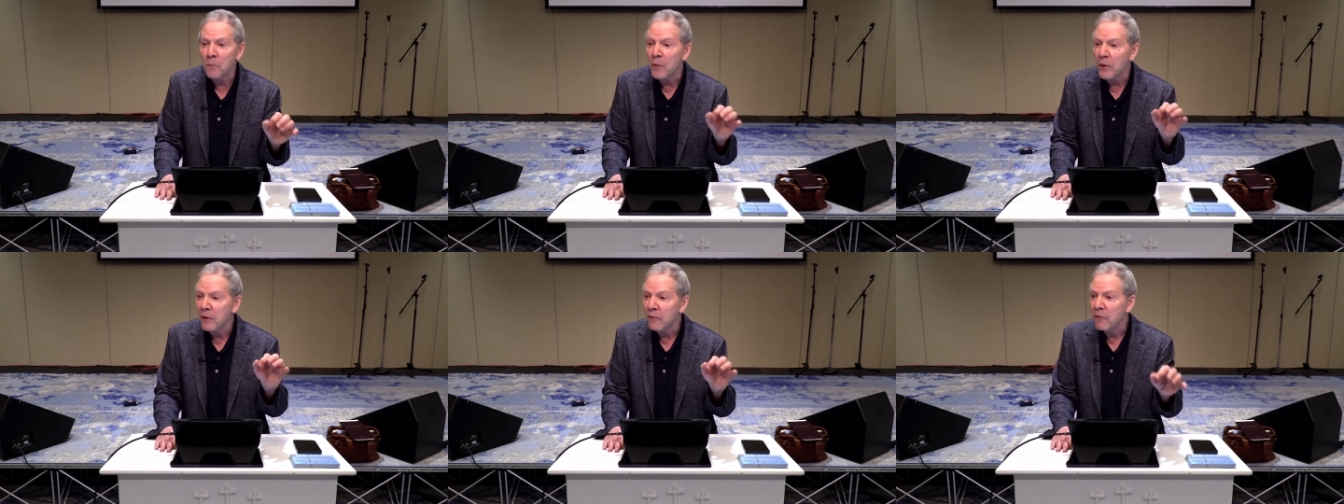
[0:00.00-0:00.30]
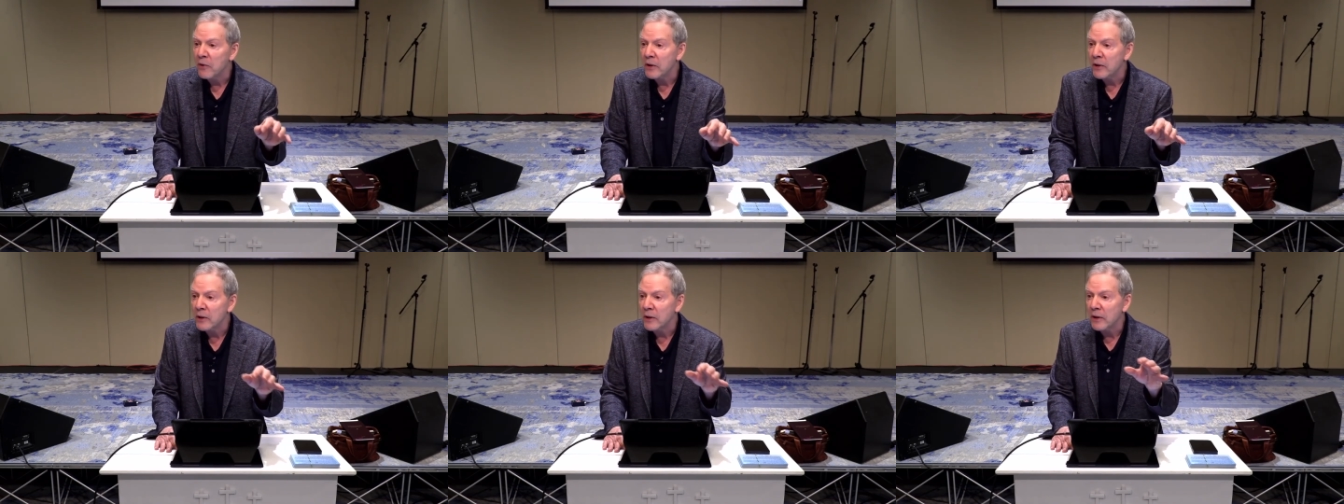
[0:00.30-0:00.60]

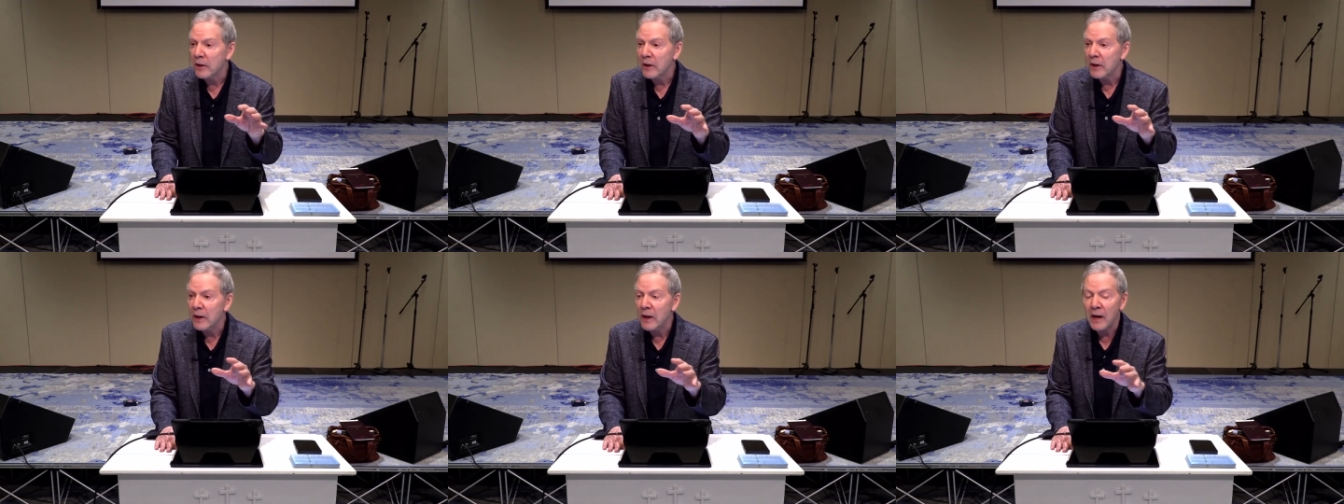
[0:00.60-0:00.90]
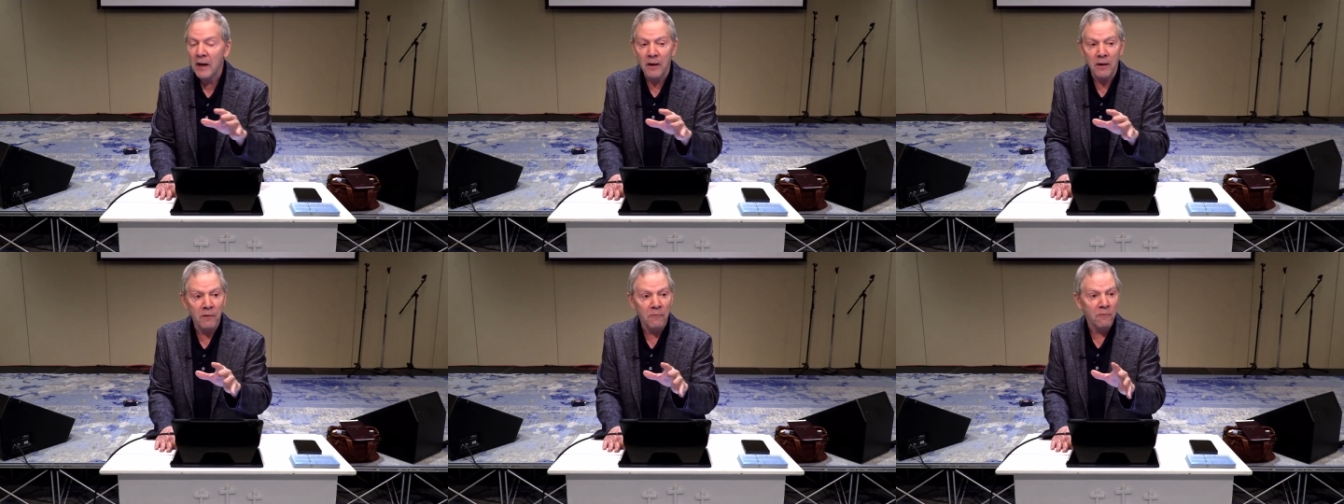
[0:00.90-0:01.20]
increasingly
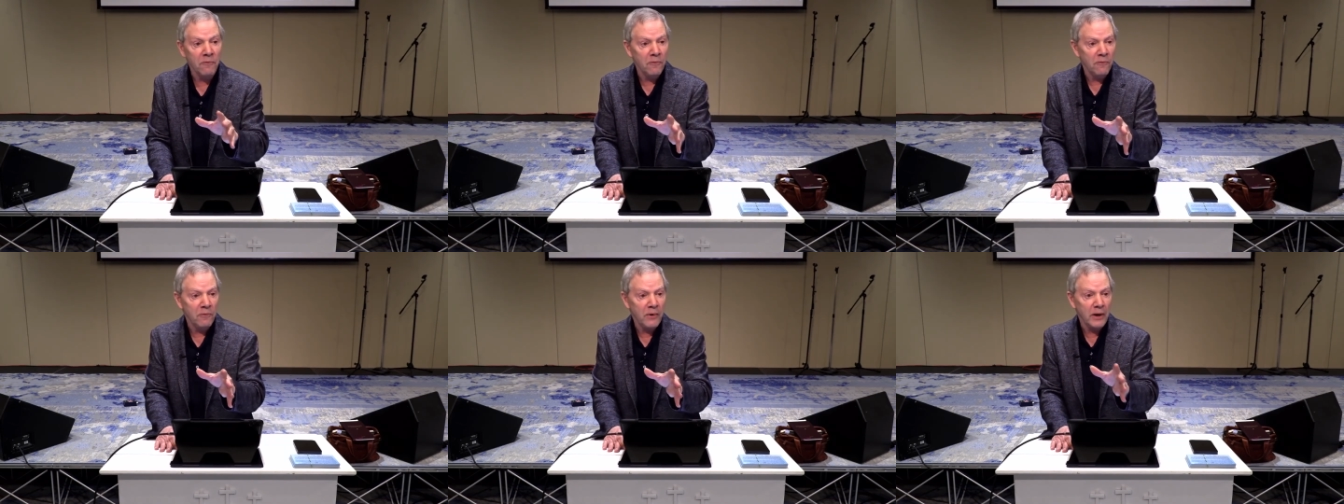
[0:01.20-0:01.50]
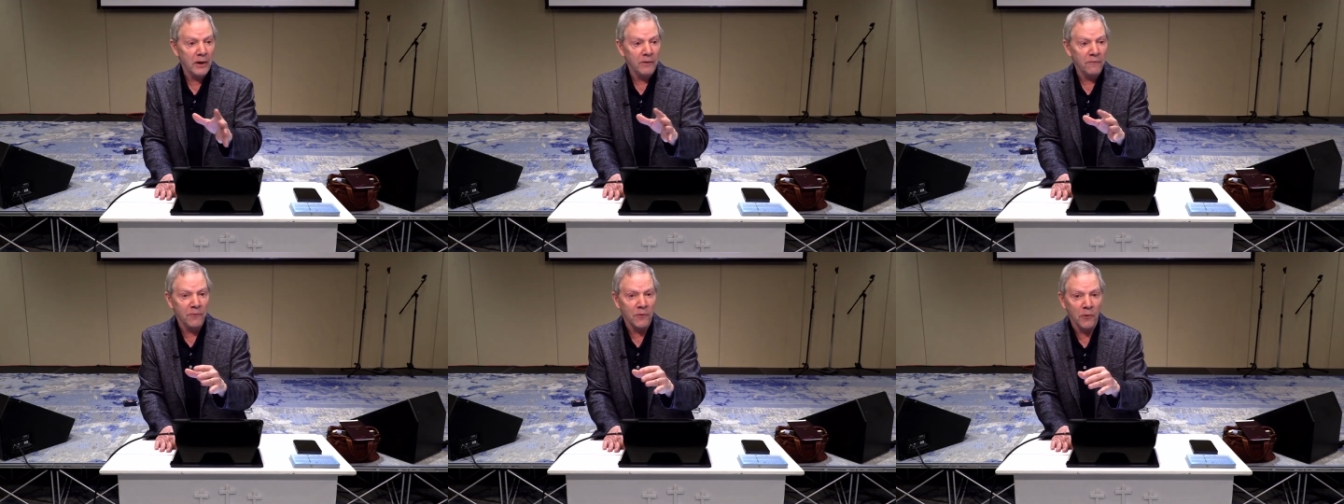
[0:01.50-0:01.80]

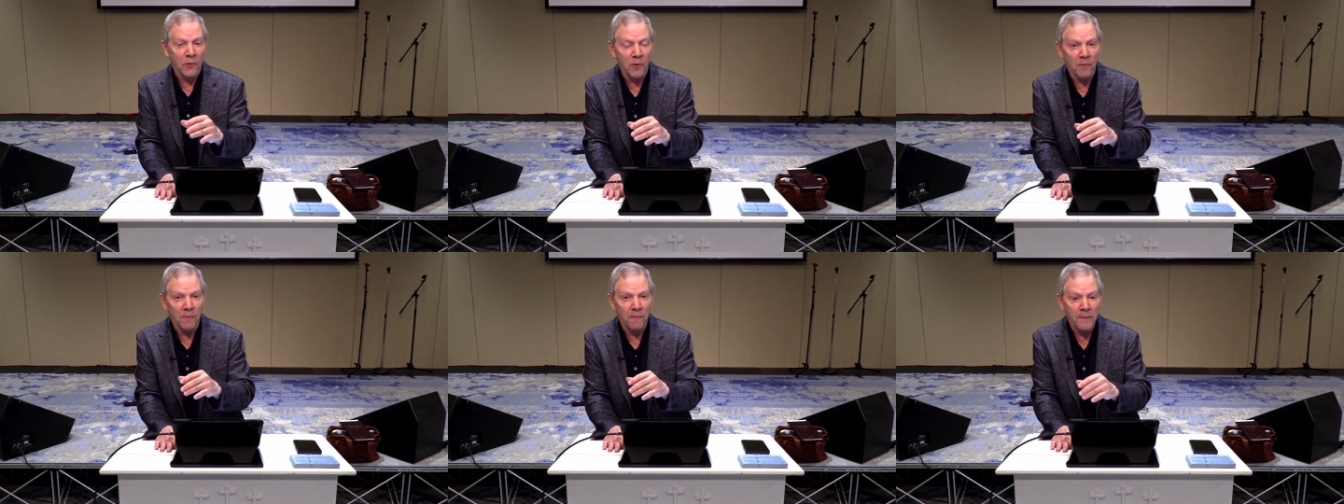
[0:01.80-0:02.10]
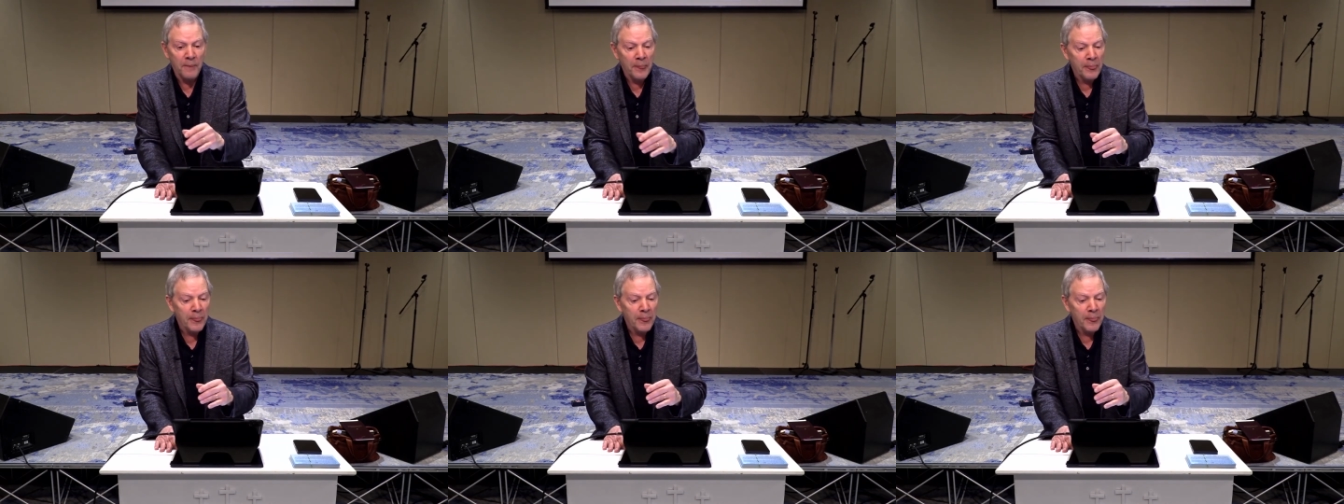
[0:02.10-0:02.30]
ready for home.